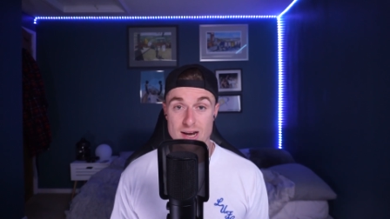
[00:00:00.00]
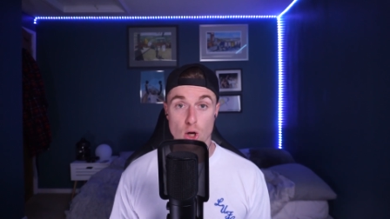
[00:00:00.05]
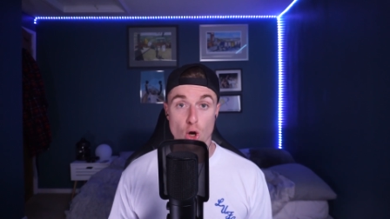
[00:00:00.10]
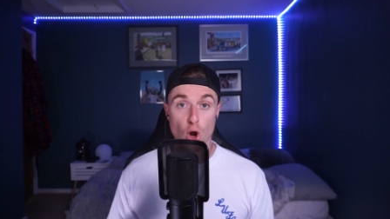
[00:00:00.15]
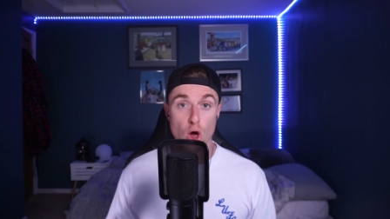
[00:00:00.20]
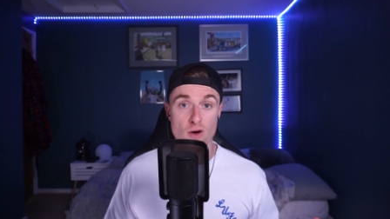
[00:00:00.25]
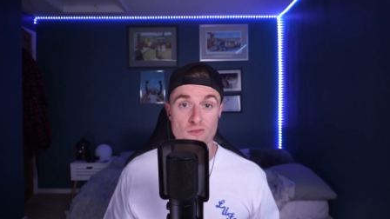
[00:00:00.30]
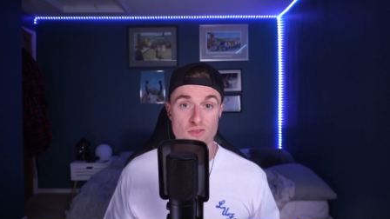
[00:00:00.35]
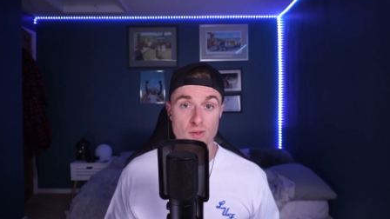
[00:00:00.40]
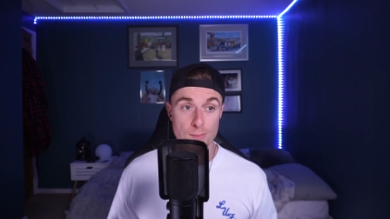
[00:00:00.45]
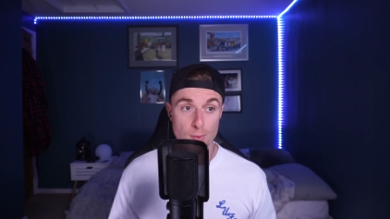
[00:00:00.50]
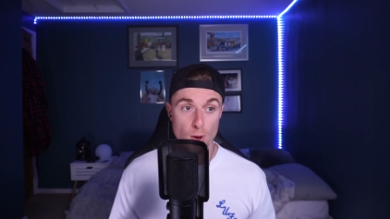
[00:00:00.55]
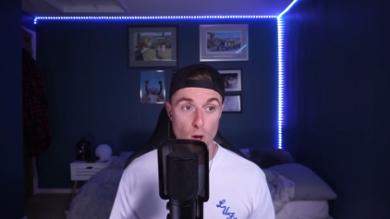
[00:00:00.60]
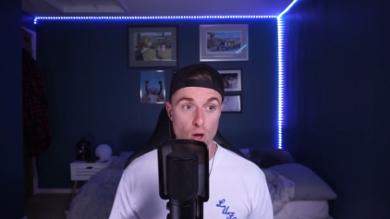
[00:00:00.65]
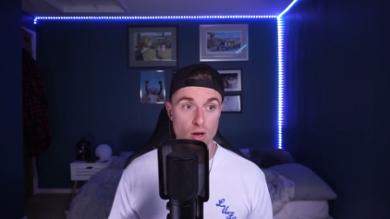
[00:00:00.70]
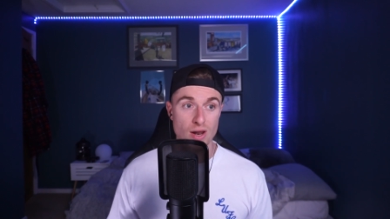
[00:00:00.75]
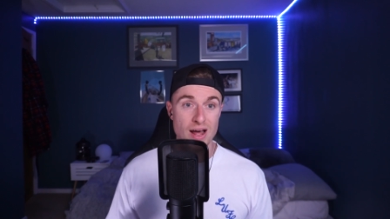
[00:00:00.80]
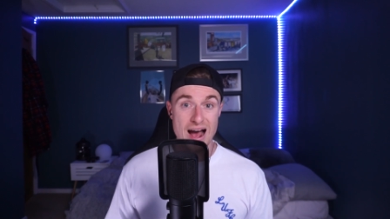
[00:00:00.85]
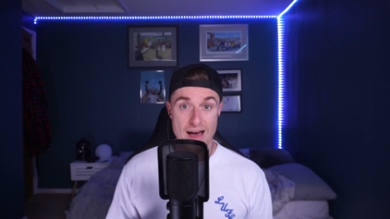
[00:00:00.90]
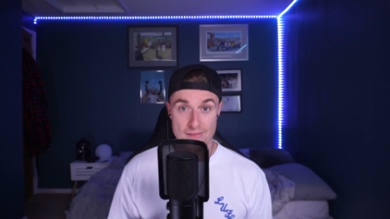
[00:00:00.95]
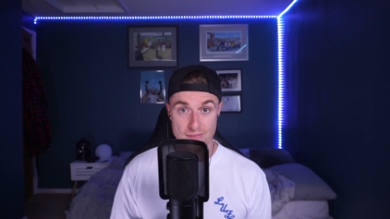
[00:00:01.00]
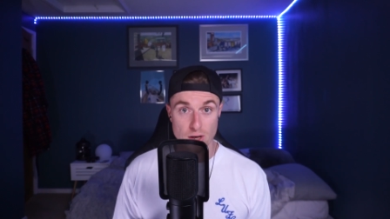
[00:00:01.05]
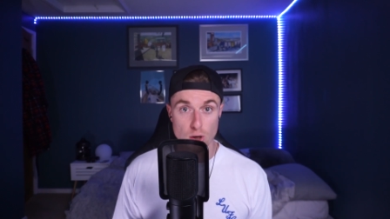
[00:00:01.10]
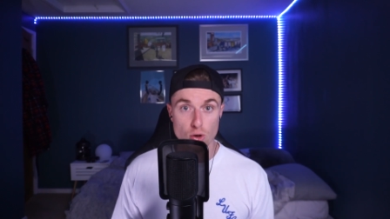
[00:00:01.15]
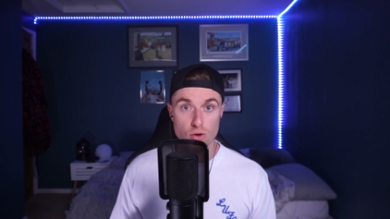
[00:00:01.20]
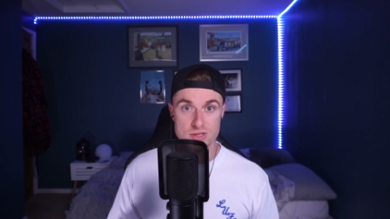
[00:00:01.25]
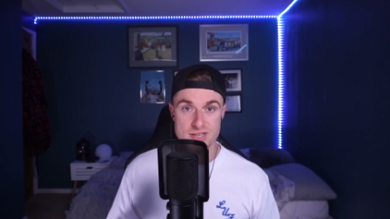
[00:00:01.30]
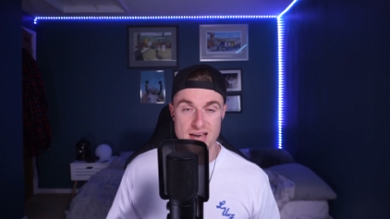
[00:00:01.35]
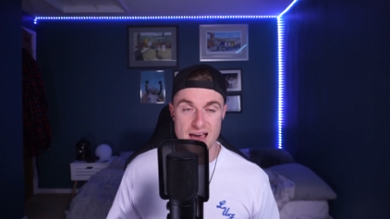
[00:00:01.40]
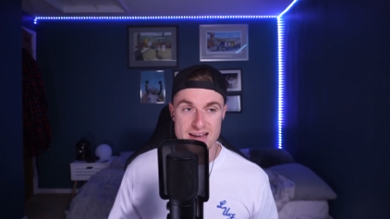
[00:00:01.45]
They had a lot of the ball and
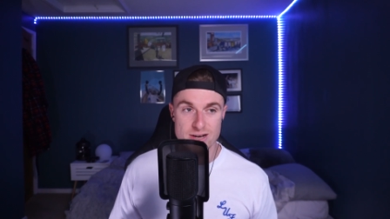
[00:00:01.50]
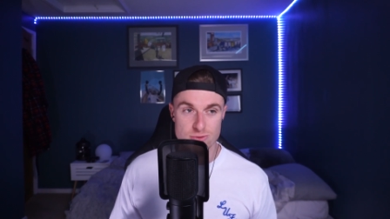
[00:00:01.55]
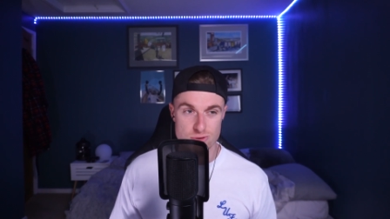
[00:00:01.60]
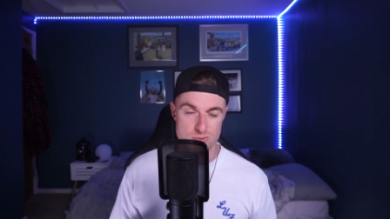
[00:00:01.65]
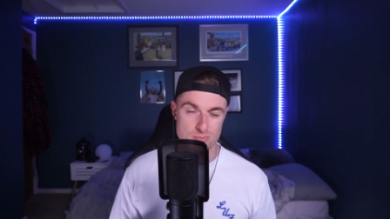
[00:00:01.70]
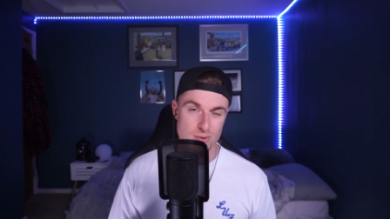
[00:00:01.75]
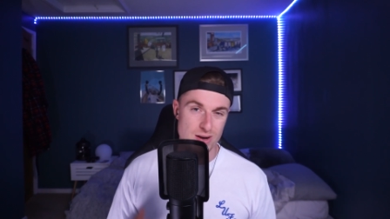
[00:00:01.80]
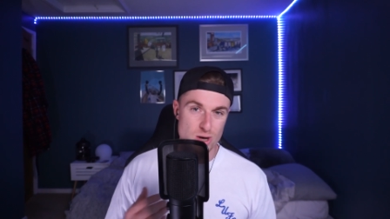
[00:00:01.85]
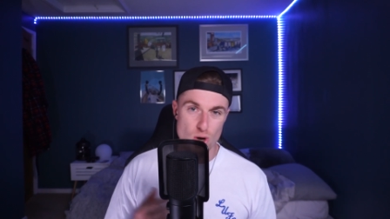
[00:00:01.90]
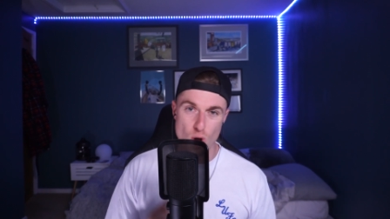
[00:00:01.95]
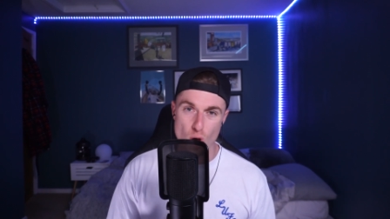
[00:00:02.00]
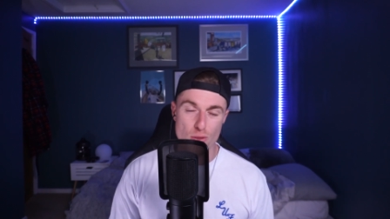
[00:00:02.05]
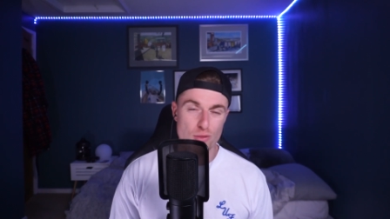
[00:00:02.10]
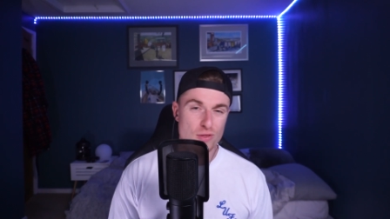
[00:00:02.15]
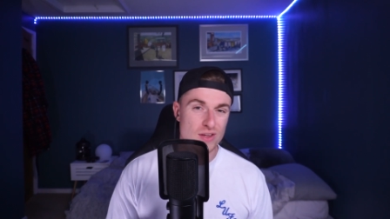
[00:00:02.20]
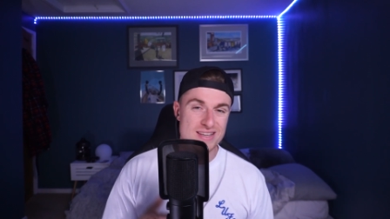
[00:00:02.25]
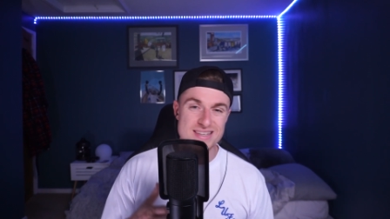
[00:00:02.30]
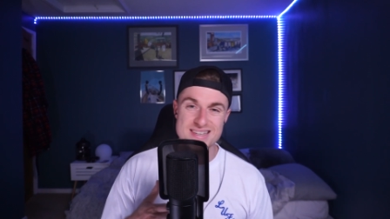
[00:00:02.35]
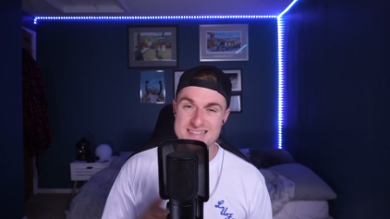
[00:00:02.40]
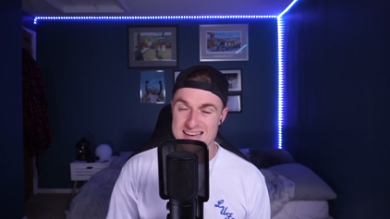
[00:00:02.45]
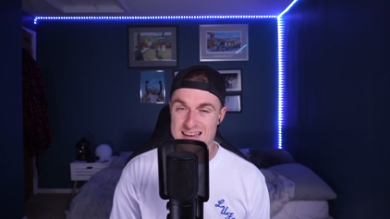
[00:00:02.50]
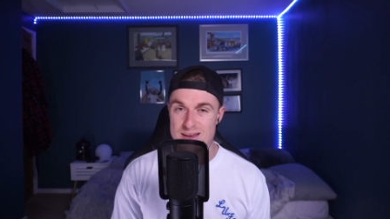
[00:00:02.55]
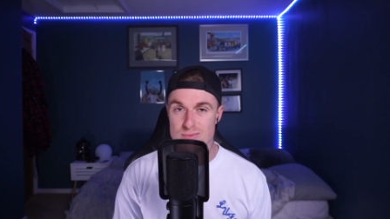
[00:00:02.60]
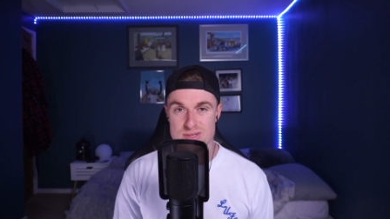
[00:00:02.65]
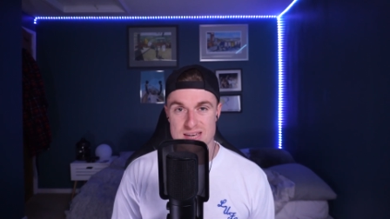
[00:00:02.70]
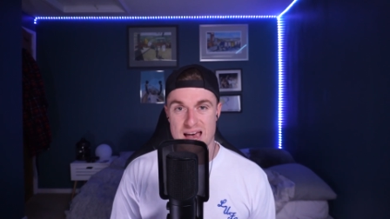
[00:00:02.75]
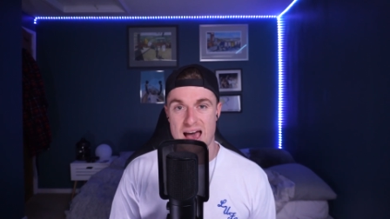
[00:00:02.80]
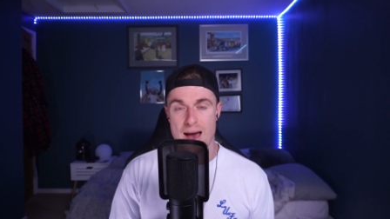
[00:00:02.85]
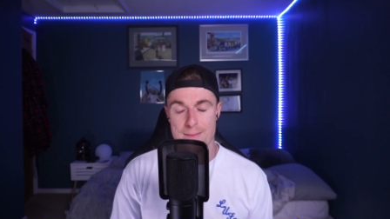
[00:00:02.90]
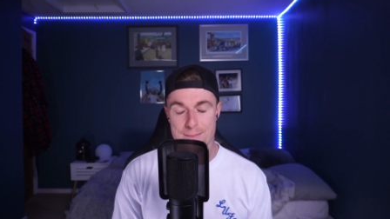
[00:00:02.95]
they looked dangerous, but nothing
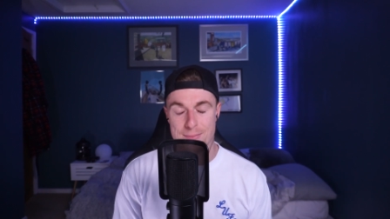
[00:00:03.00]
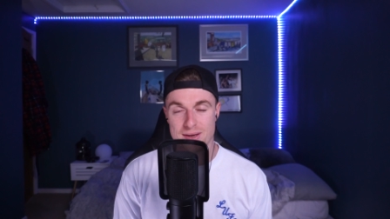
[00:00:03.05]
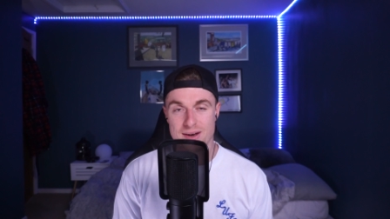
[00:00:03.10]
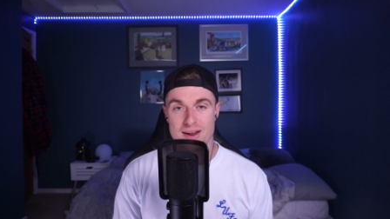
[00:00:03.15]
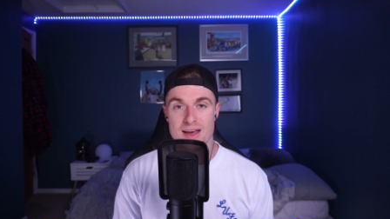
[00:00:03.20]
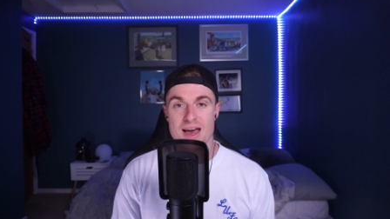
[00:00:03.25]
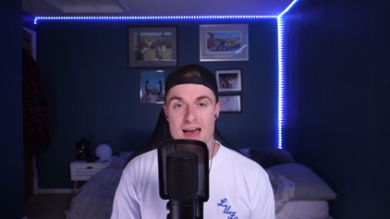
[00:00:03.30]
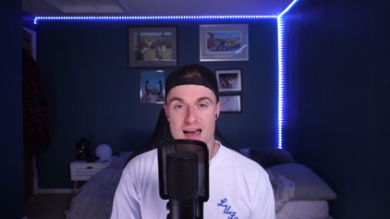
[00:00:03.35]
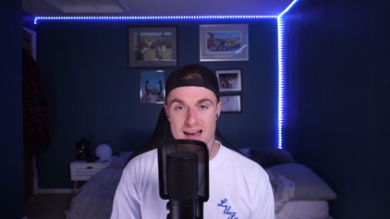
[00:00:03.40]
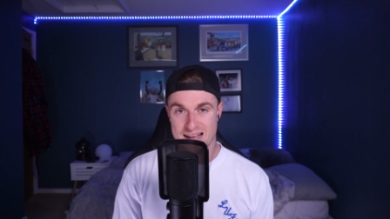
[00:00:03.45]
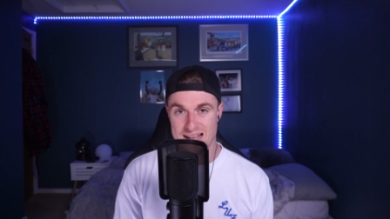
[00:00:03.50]
seemed to happen